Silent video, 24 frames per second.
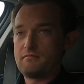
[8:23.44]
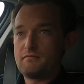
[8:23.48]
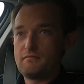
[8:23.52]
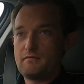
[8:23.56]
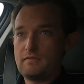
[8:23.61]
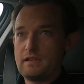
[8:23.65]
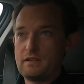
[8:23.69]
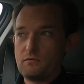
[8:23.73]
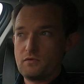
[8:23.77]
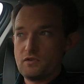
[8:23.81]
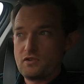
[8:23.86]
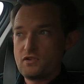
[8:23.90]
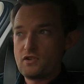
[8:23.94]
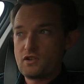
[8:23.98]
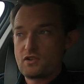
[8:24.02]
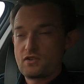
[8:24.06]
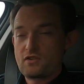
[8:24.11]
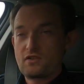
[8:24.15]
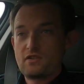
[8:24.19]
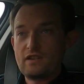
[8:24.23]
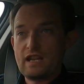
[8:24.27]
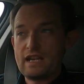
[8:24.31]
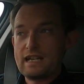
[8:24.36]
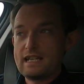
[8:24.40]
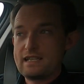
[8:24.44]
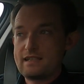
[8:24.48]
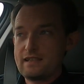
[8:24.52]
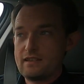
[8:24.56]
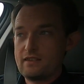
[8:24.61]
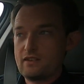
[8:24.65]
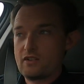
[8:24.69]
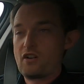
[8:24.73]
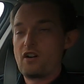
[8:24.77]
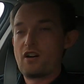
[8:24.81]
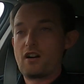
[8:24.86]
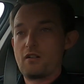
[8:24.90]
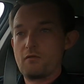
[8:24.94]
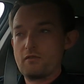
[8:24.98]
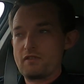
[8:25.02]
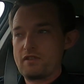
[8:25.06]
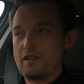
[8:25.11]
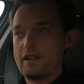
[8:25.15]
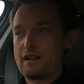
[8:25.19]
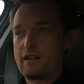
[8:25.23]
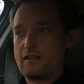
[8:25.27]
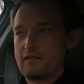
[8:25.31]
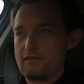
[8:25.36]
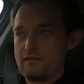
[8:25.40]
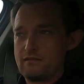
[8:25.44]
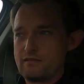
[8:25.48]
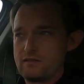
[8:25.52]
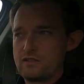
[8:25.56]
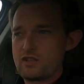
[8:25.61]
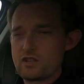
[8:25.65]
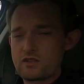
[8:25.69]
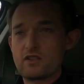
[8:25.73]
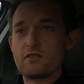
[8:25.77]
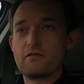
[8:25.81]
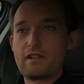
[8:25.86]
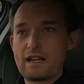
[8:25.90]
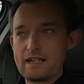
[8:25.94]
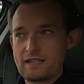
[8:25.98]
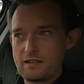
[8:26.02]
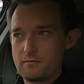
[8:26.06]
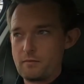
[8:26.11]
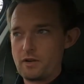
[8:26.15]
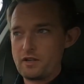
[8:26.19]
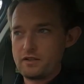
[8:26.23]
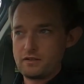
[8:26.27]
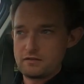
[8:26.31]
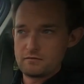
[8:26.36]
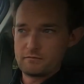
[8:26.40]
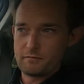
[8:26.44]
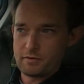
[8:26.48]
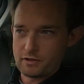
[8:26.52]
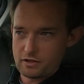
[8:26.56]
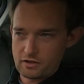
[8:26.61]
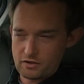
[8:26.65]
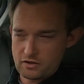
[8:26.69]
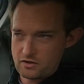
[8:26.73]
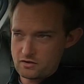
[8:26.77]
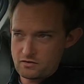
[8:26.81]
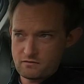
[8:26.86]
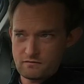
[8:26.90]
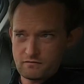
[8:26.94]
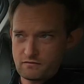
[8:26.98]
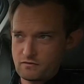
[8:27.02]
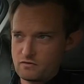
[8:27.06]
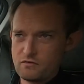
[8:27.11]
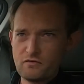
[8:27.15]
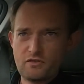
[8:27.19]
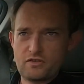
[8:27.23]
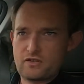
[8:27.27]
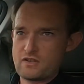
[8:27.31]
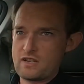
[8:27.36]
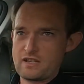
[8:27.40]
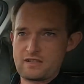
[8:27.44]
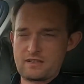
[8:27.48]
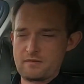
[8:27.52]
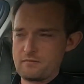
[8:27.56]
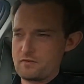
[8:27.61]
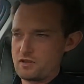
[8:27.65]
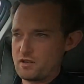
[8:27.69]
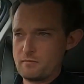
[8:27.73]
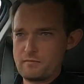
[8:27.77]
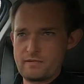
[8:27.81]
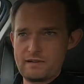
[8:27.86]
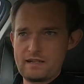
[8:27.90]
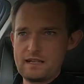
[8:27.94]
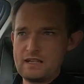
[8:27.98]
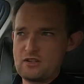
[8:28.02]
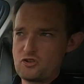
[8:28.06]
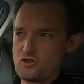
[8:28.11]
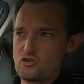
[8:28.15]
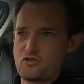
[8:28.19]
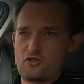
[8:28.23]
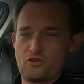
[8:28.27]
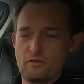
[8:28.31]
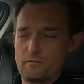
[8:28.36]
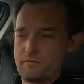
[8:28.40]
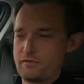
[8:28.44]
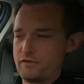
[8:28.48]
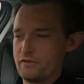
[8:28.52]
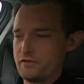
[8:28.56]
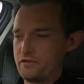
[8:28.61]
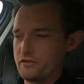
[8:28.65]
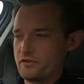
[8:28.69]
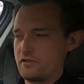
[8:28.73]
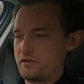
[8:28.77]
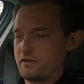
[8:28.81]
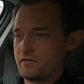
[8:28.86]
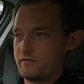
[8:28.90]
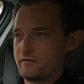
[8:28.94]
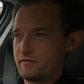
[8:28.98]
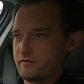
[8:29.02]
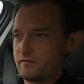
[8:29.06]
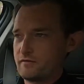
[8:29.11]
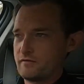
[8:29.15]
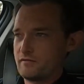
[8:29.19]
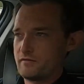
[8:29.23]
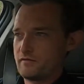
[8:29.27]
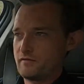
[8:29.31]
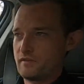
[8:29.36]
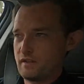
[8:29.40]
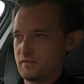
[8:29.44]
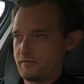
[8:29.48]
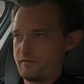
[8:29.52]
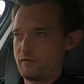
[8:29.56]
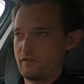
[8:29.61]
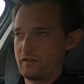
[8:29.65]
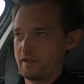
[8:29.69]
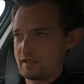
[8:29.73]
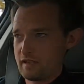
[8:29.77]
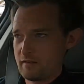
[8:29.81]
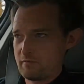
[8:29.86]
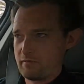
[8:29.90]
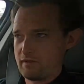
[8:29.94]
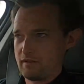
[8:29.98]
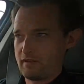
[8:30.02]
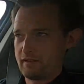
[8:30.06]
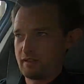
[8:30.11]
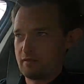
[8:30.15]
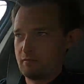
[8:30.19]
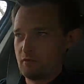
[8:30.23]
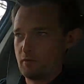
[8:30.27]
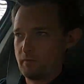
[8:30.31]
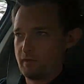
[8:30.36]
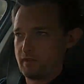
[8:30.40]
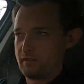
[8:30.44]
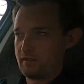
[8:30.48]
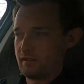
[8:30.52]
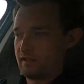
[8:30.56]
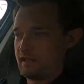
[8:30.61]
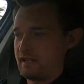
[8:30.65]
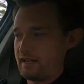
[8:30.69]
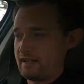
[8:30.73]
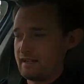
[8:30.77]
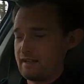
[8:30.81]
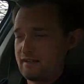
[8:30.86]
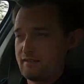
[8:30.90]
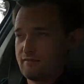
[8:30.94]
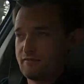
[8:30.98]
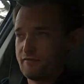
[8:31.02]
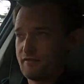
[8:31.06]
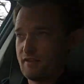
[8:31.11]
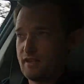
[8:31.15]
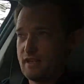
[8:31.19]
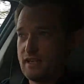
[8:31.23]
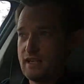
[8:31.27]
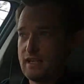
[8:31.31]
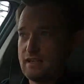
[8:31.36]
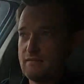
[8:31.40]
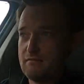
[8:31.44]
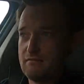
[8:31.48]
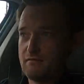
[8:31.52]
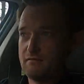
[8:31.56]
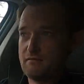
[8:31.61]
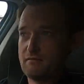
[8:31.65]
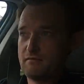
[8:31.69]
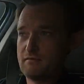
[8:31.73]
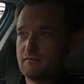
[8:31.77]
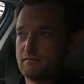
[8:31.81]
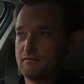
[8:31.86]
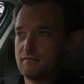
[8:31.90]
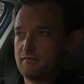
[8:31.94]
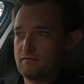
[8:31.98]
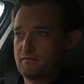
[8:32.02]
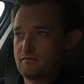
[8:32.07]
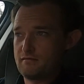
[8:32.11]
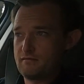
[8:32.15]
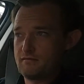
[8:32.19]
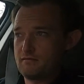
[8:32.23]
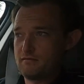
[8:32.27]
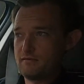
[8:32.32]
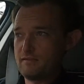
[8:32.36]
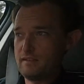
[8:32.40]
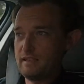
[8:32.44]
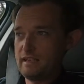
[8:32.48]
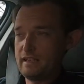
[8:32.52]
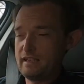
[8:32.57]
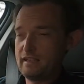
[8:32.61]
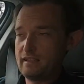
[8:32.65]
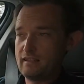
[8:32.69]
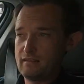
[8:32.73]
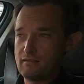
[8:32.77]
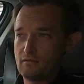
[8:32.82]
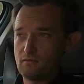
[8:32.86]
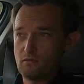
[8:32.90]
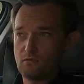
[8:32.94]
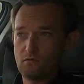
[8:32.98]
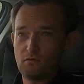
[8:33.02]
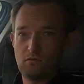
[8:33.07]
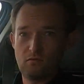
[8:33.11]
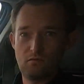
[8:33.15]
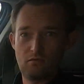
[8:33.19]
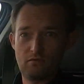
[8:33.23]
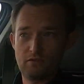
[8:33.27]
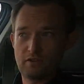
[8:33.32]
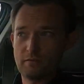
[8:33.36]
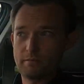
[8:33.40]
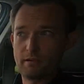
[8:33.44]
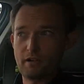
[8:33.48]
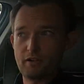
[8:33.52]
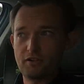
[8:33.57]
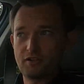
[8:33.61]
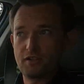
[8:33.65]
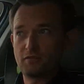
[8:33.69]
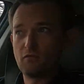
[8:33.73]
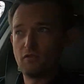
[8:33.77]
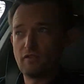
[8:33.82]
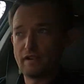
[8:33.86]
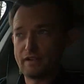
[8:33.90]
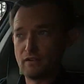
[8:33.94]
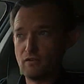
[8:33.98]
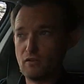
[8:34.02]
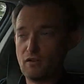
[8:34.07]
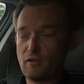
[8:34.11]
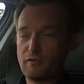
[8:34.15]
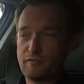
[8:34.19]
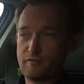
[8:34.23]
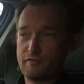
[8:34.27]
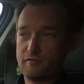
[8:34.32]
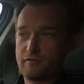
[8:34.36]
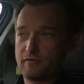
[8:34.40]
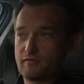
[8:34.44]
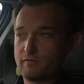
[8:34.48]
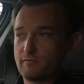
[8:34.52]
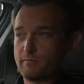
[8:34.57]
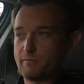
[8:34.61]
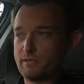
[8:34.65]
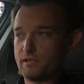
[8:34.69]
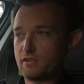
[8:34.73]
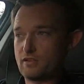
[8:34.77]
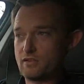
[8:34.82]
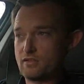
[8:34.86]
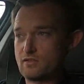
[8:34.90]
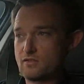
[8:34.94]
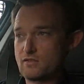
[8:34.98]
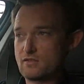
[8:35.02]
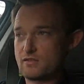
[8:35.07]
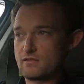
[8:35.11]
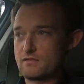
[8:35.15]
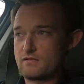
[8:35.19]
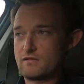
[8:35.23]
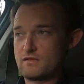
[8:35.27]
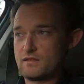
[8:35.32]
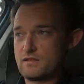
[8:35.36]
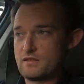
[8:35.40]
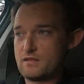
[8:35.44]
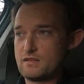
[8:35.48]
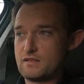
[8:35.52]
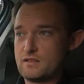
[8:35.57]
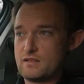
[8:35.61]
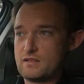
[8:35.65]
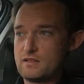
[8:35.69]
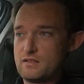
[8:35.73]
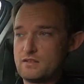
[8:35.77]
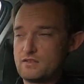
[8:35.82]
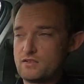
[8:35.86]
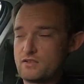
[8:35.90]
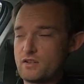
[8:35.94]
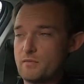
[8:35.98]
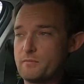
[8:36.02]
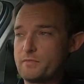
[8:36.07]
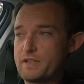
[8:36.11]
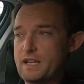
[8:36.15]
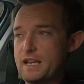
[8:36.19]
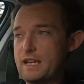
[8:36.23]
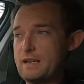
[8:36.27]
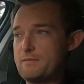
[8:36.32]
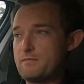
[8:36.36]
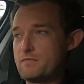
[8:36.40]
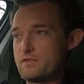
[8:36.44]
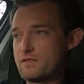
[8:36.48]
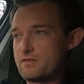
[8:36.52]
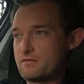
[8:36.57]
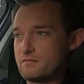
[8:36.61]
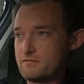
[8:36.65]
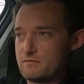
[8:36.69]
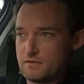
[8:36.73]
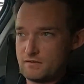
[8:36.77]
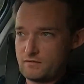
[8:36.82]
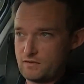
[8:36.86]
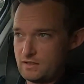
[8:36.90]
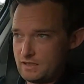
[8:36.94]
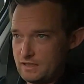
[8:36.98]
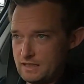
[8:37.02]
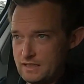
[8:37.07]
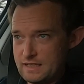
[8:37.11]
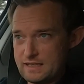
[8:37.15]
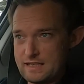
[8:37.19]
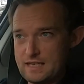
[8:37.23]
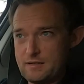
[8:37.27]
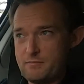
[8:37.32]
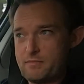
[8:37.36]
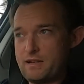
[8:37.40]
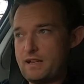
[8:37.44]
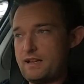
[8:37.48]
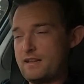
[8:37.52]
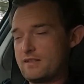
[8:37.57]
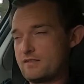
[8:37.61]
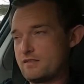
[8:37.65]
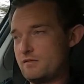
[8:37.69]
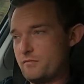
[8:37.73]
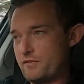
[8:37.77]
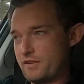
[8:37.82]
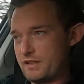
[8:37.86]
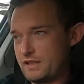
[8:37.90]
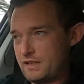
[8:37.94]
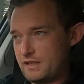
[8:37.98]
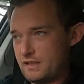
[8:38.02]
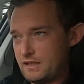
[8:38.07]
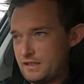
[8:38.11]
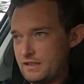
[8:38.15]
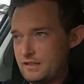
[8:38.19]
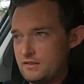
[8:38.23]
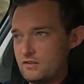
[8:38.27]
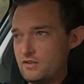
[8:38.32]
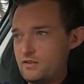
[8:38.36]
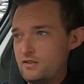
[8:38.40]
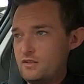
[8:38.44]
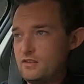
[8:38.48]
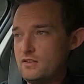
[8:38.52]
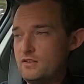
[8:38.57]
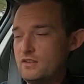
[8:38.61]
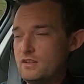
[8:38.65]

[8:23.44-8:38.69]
it was just nice that the car was there, just the right amount, because those systems can be super intrusive. Like, for example, at the moment I have the lane departure warning off, because sometimes if you need to see past something, you need to